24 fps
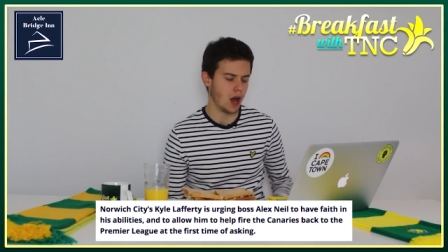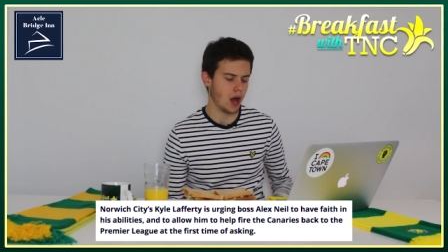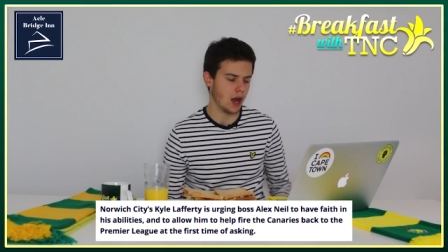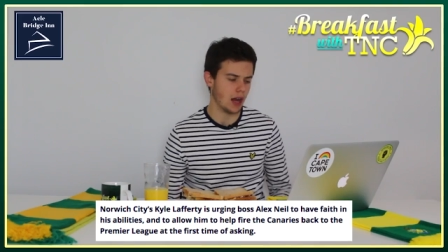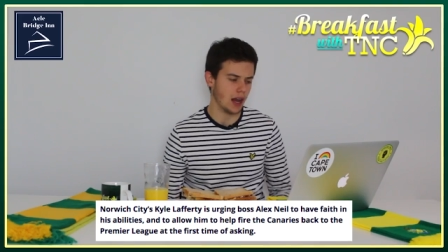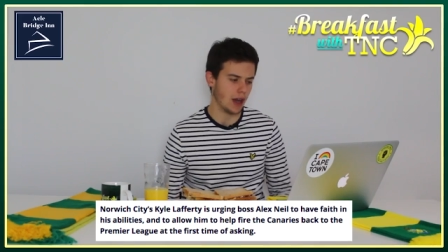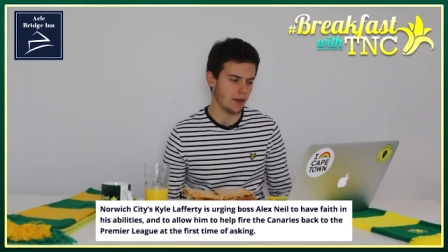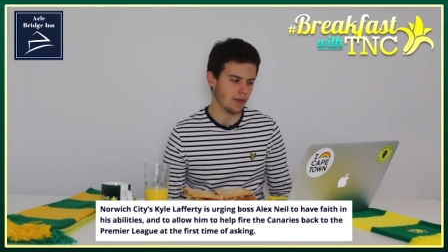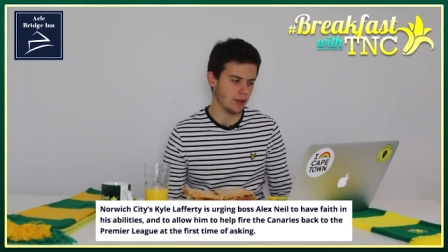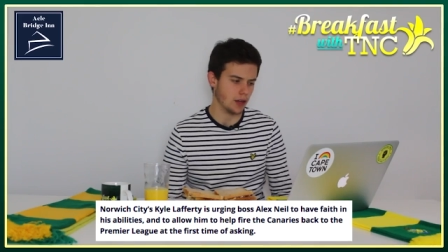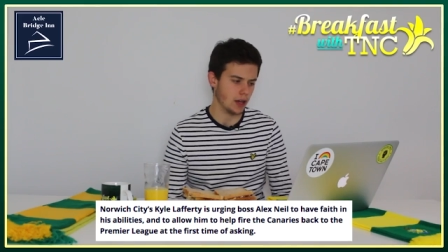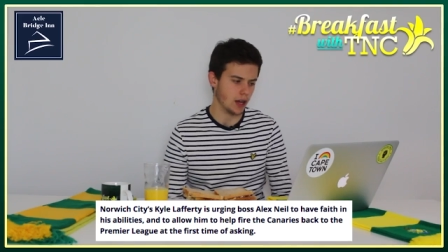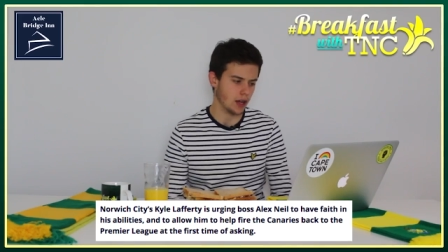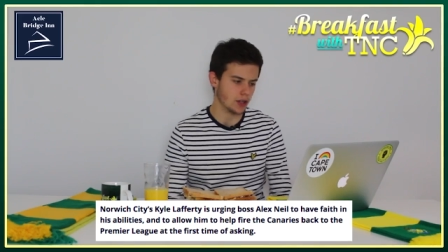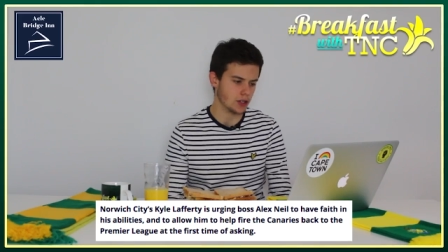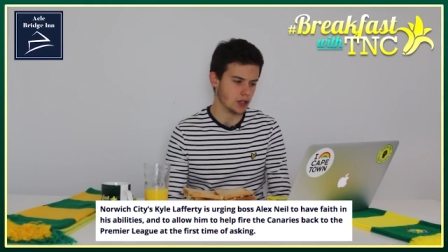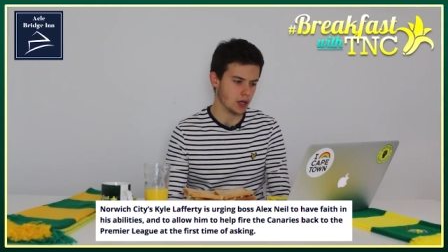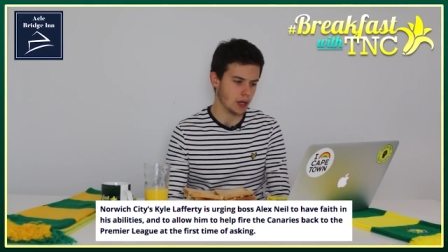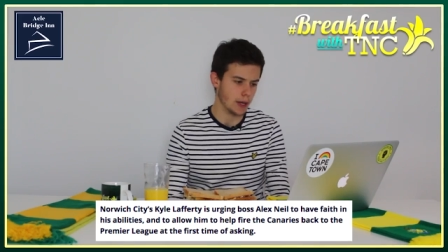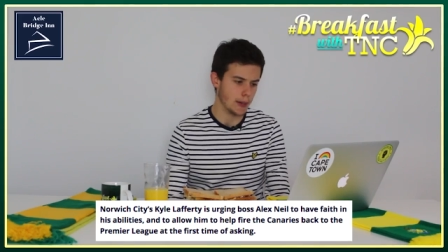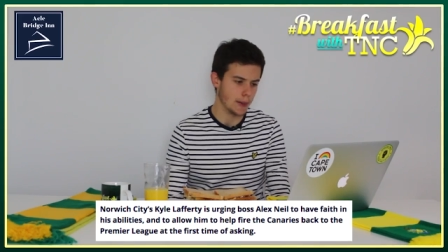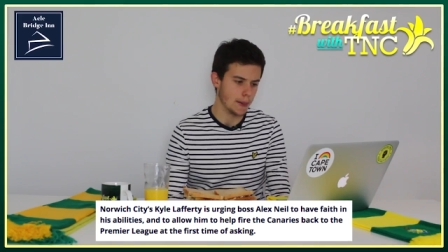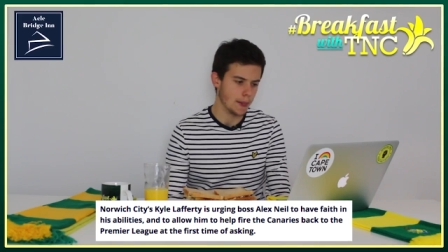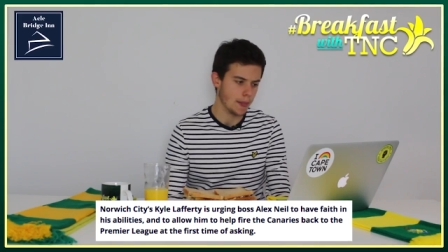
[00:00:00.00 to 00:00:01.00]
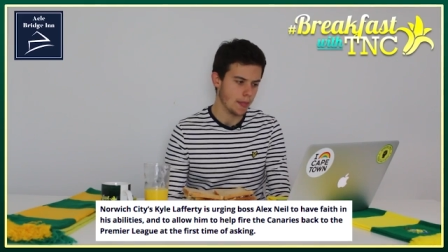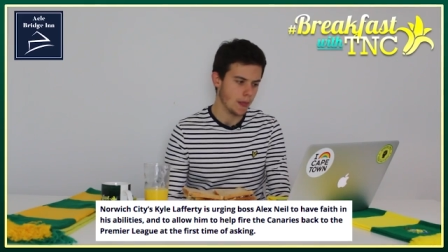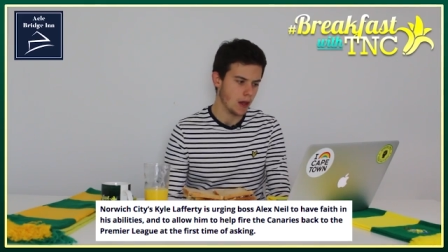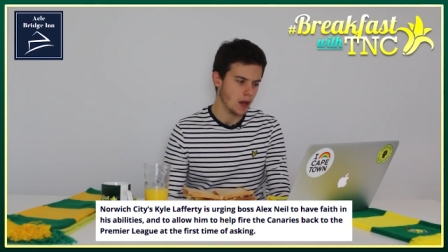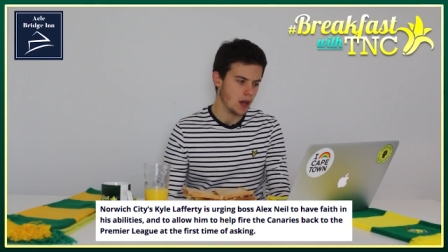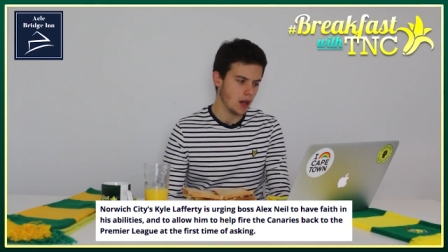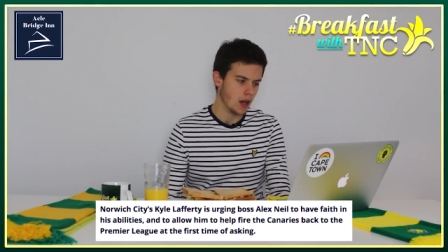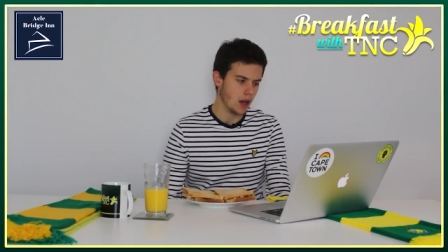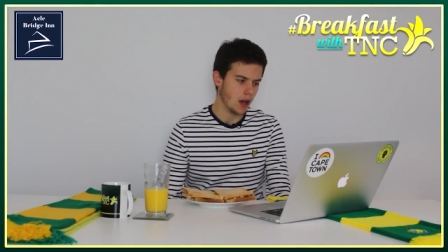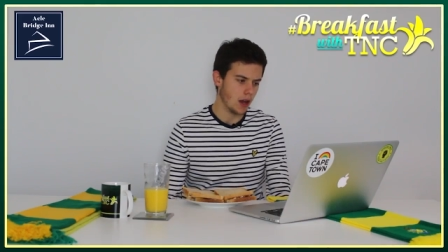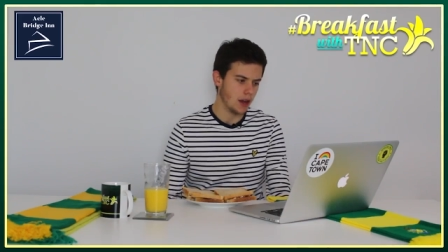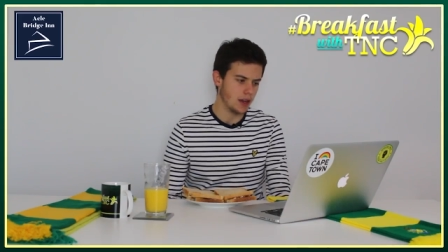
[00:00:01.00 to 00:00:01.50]
Kyle Lafferty, actually.
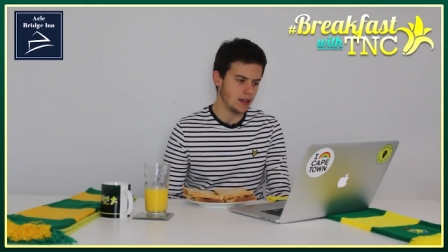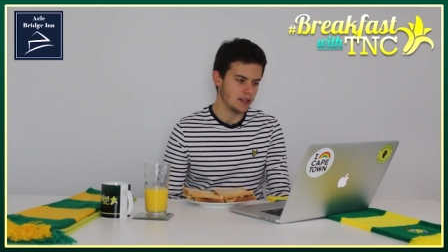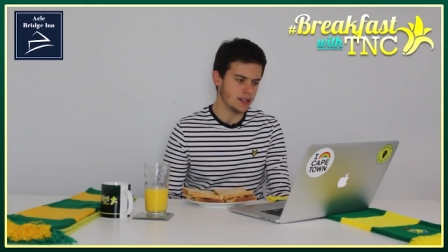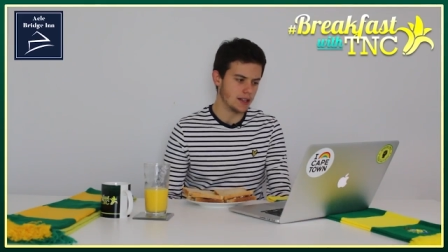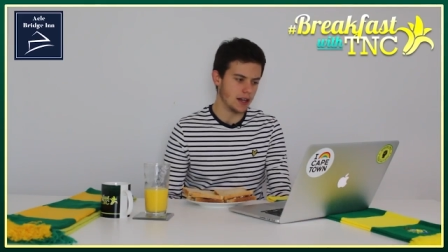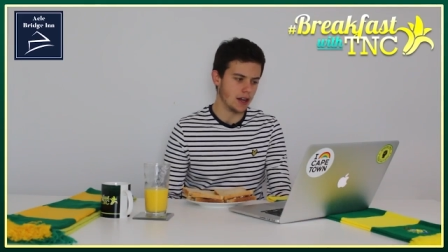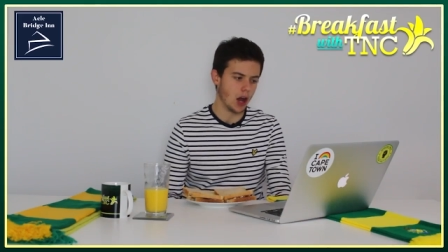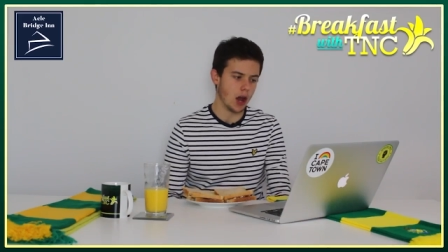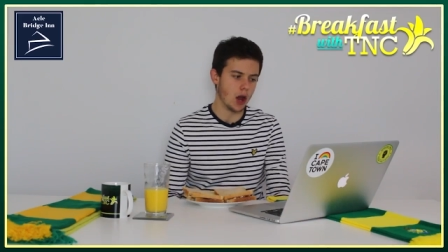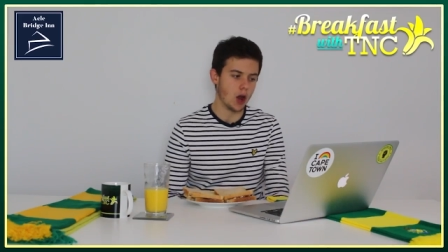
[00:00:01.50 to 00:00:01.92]
He said,